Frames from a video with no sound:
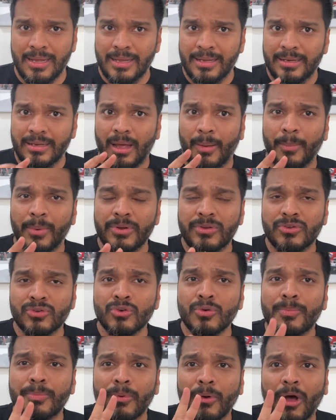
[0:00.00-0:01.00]
Number
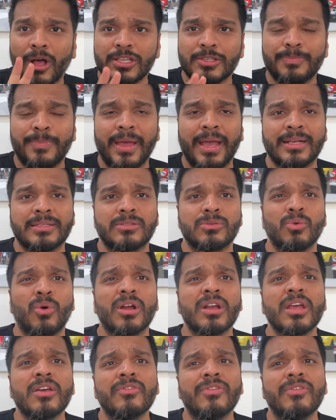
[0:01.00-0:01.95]
two, prospects who are